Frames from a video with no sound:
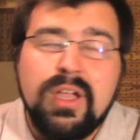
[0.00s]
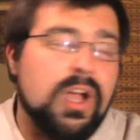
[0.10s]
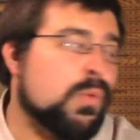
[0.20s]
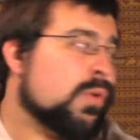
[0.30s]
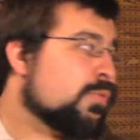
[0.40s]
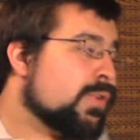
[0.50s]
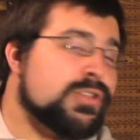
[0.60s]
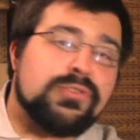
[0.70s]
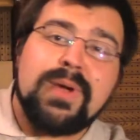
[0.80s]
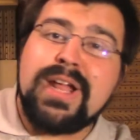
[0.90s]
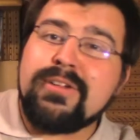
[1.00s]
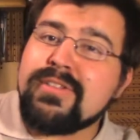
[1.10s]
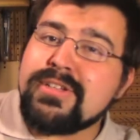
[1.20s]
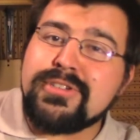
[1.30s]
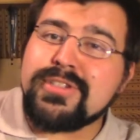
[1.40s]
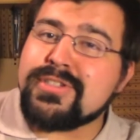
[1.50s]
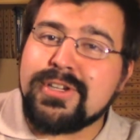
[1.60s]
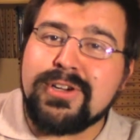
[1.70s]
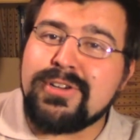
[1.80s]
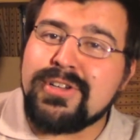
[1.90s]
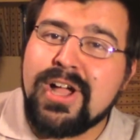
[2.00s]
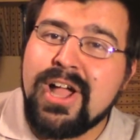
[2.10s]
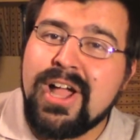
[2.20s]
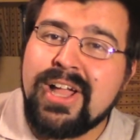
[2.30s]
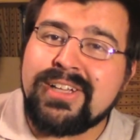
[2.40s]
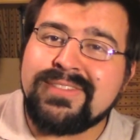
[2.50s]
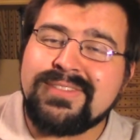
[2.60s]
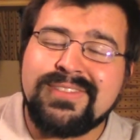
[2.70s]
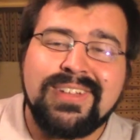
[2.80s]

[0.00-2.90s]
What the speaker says: a refrigerator that just turned on,